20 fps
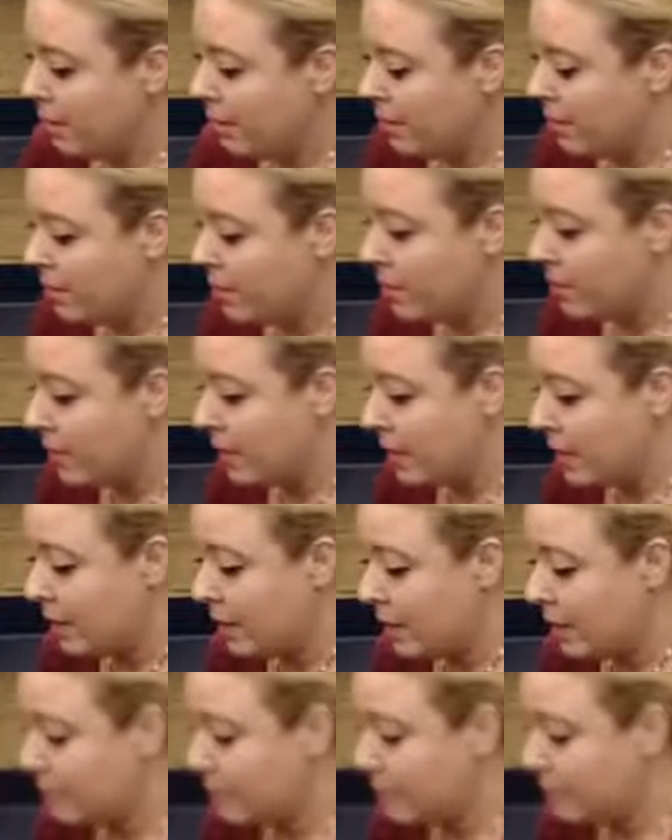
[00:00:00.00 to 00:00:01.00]
Well,
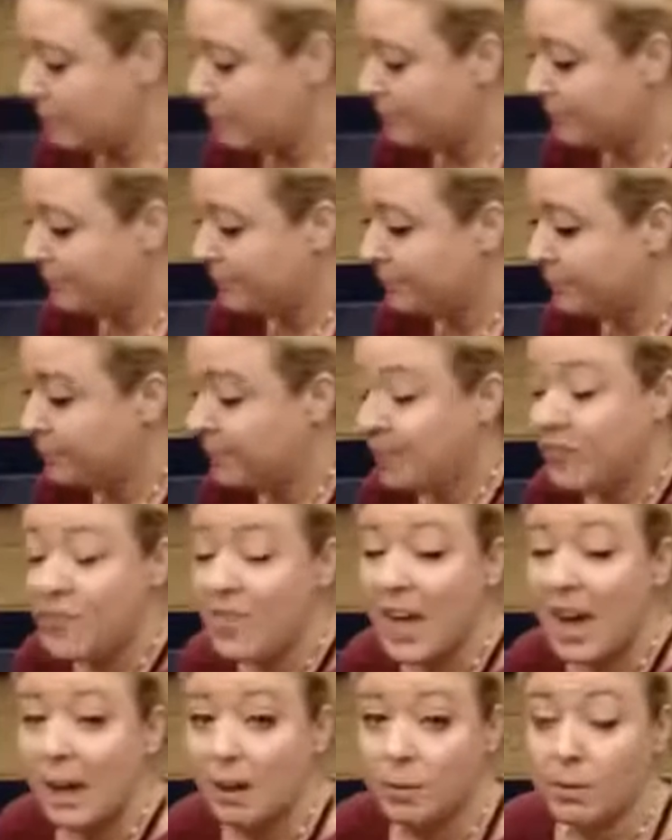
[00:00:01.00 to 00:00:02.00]

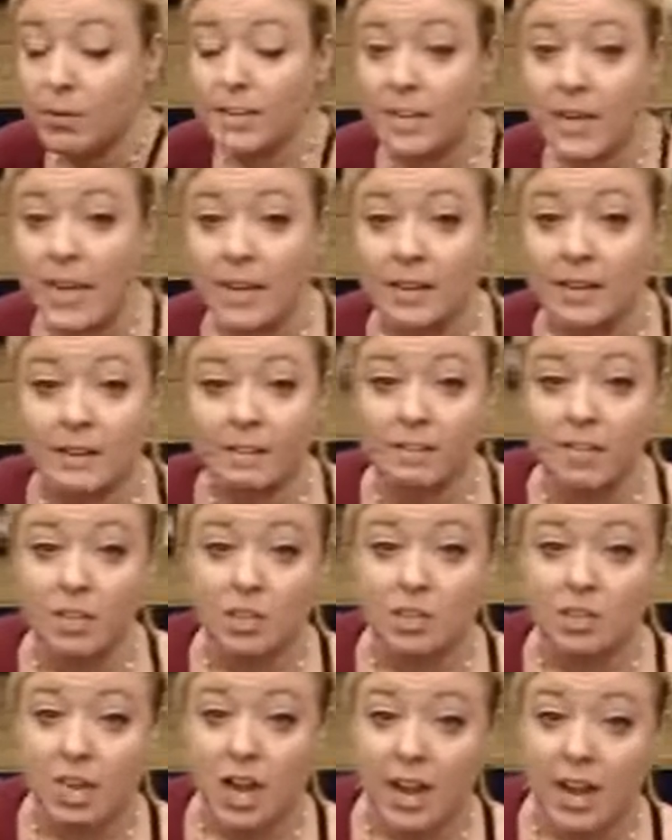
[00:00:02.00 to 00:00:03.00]
that was the end of the
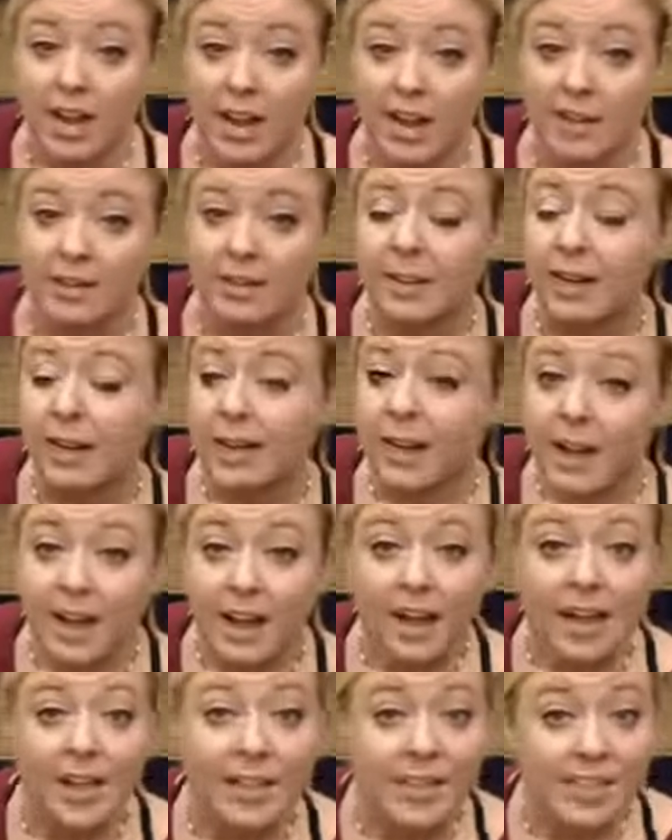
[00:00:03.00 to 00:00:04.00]
giant,
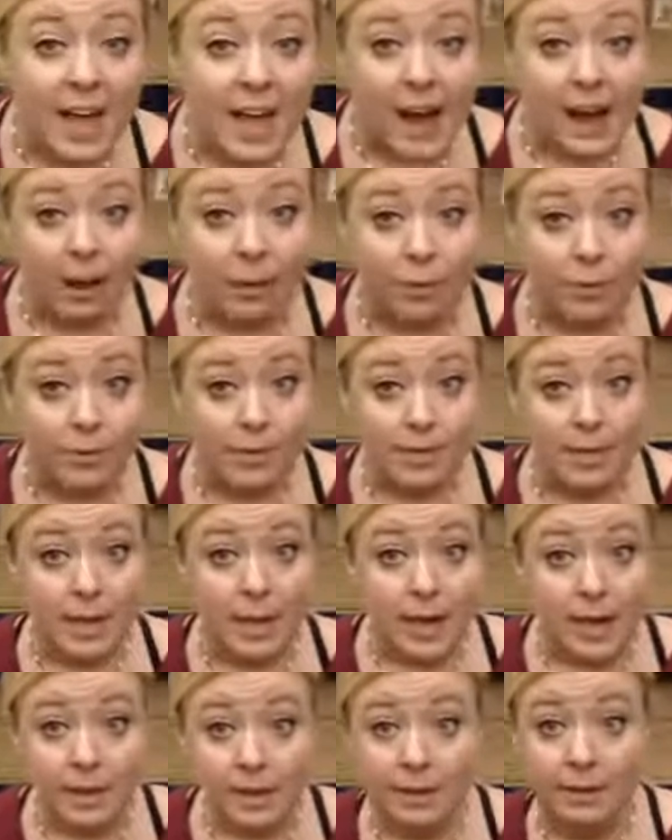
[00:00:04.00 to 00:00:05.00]
and that was the
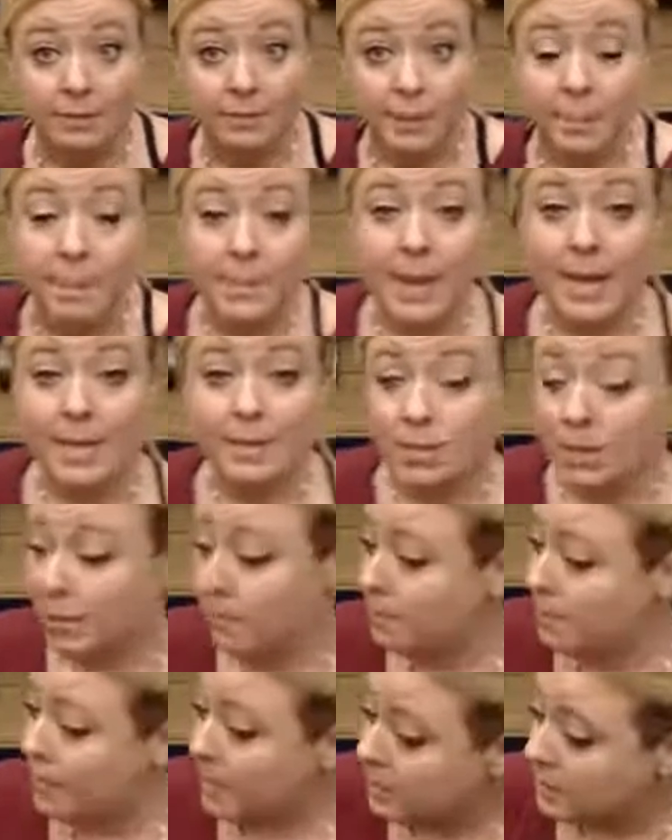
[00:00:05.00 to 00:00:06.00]
end of the magic
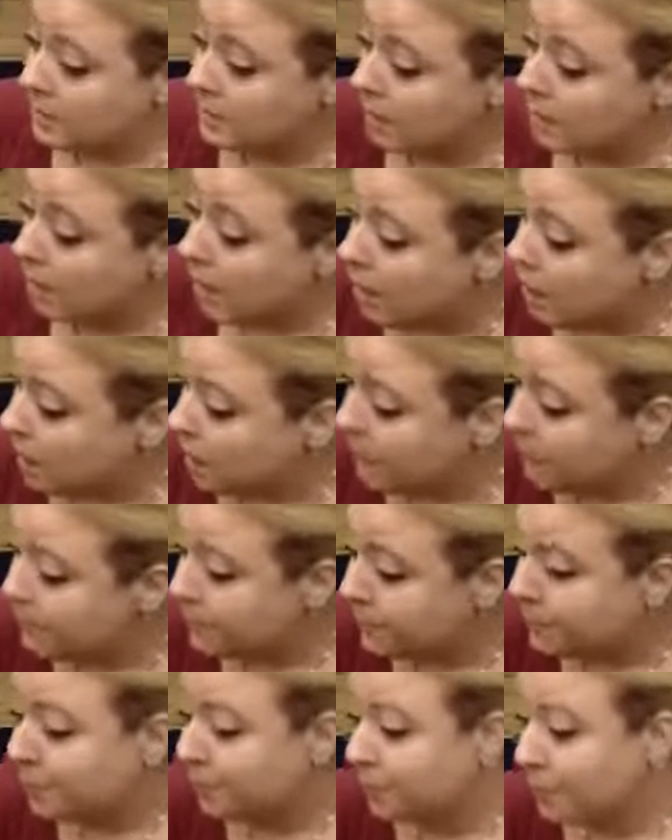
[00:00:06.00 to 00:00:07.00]
beanstalk.
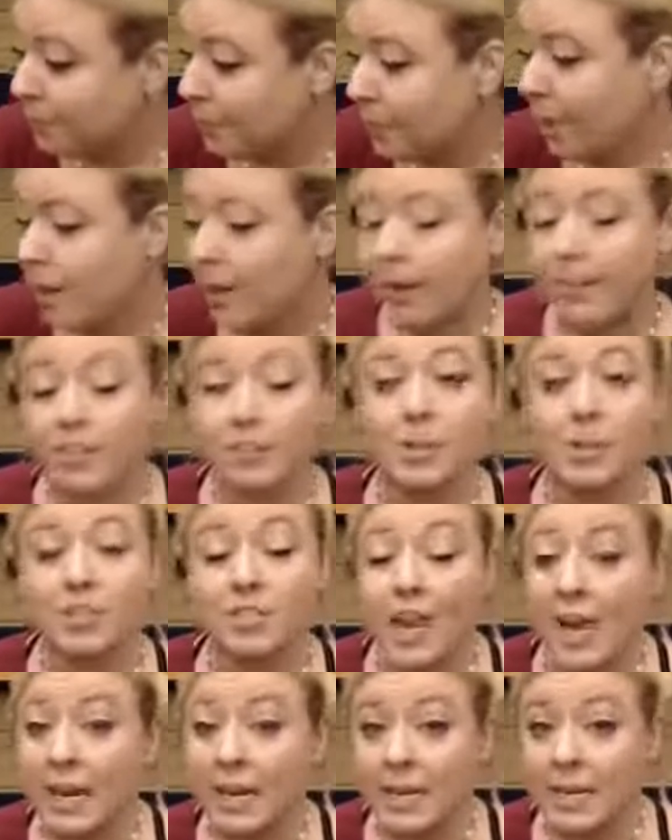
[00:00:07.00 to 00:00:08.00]
But
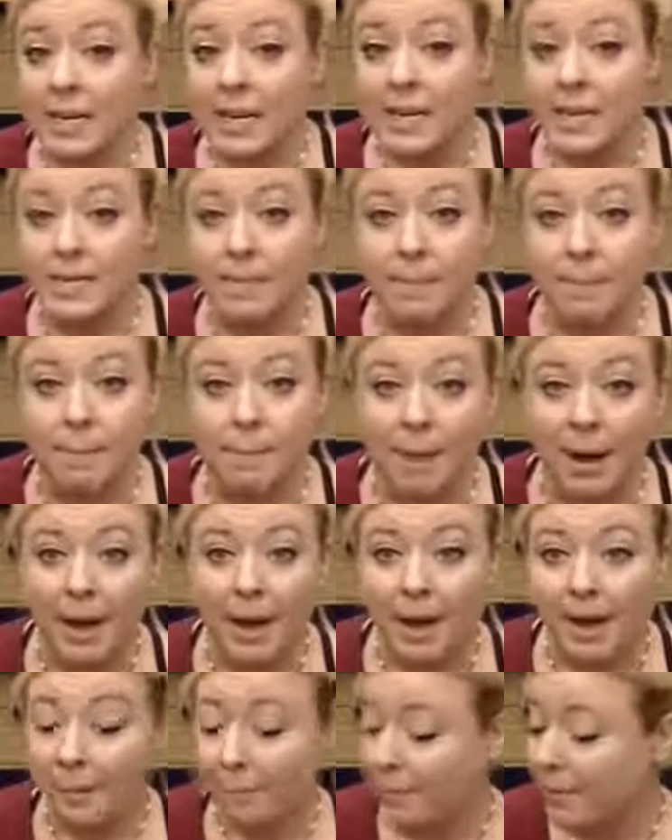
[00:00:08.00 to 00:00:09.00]
Jack and his
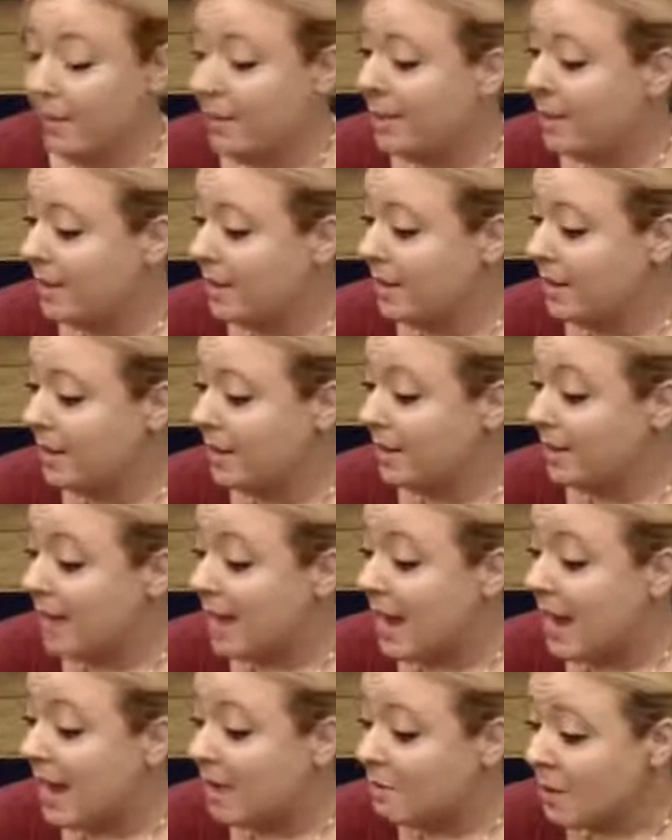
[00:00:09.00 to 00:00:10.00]
mom
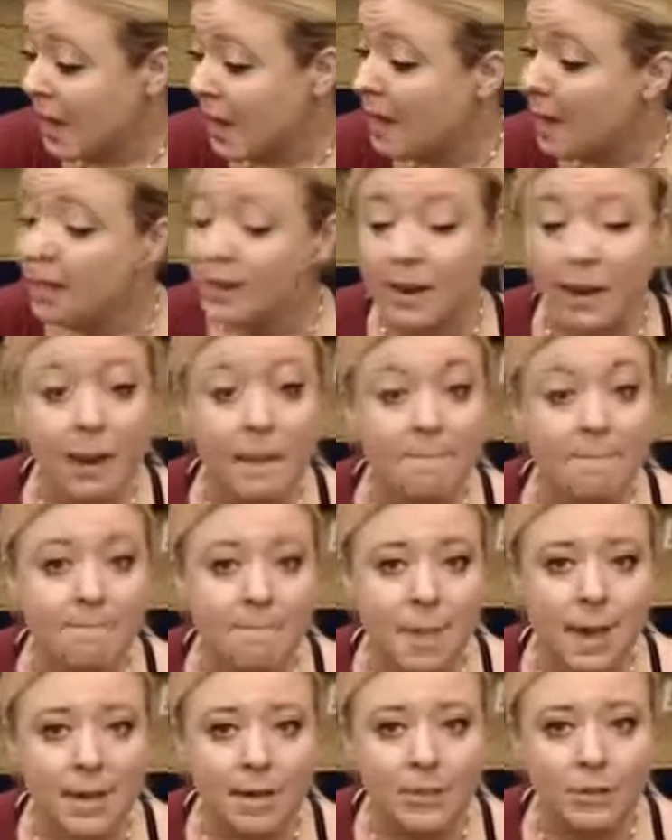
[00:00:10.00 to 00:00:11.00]
now had a
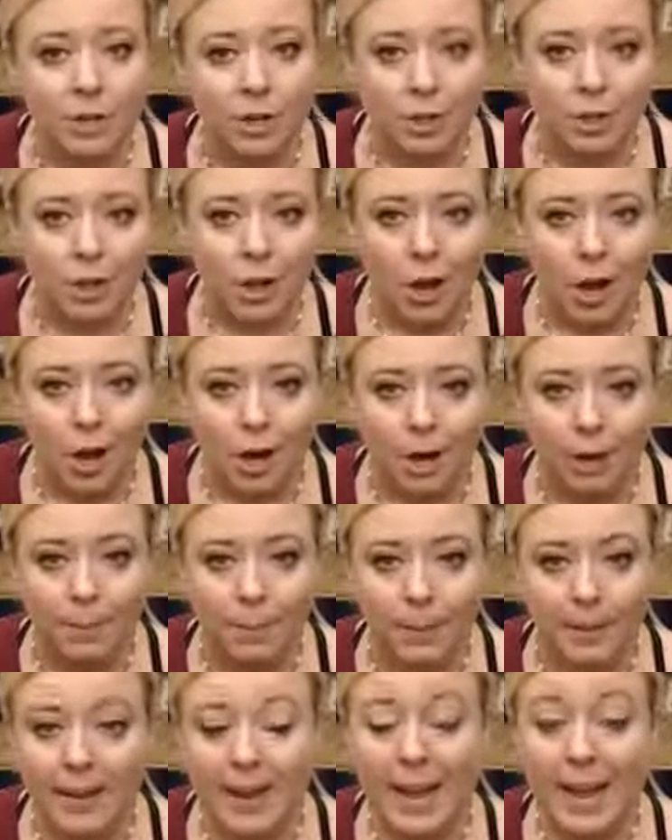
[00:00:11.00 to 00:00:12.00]
magical harp
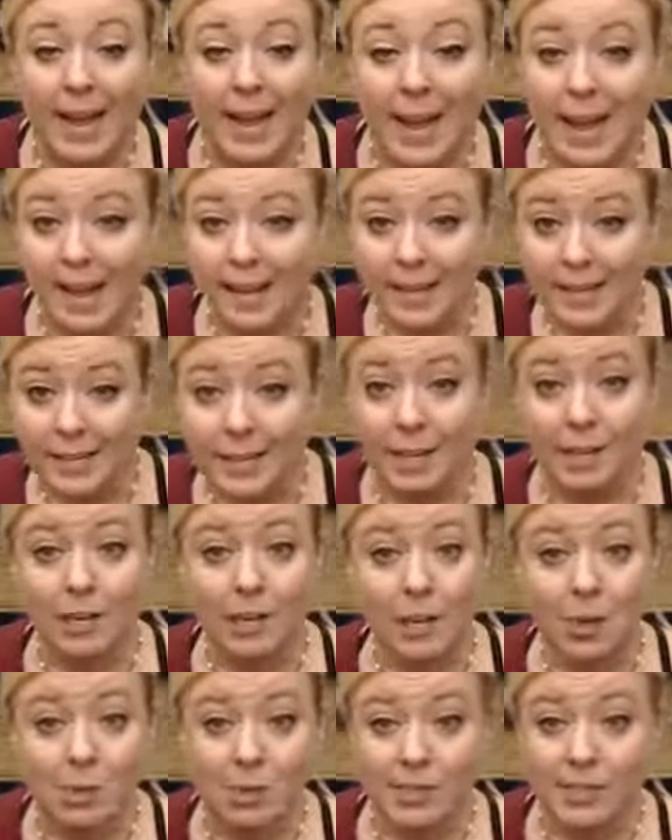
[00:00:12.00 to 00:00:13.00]
and a
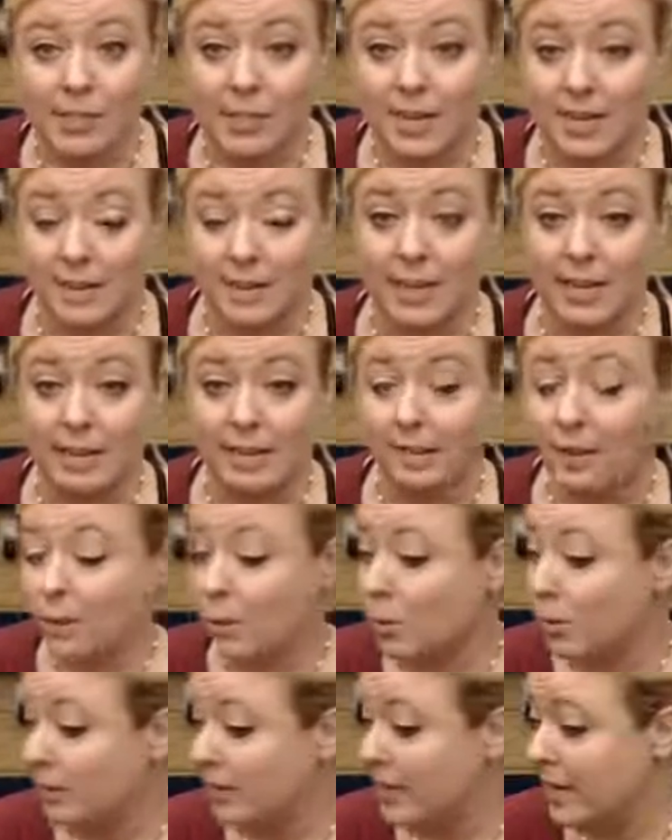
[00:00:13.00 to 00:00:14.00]
goose that laid
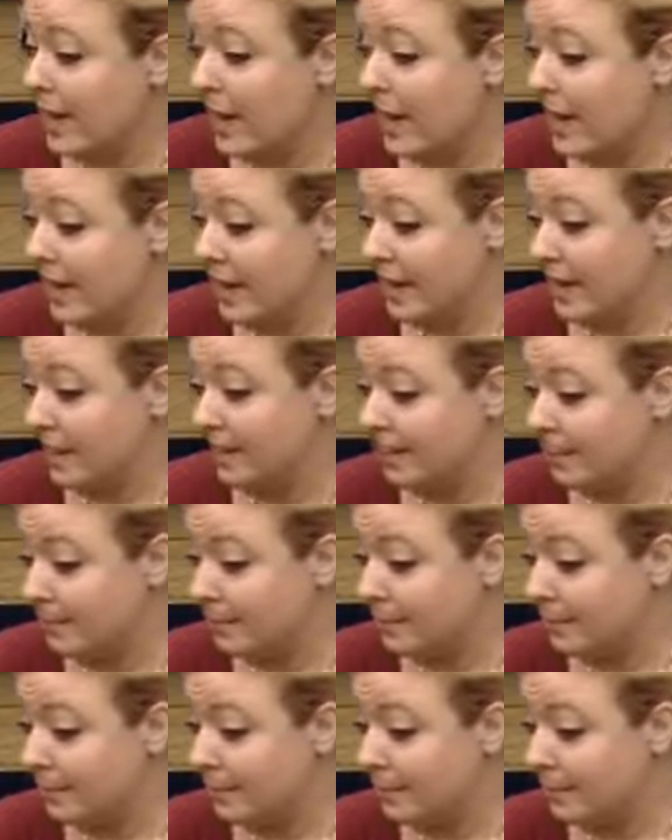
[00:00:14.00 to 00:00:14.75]
golden eggs.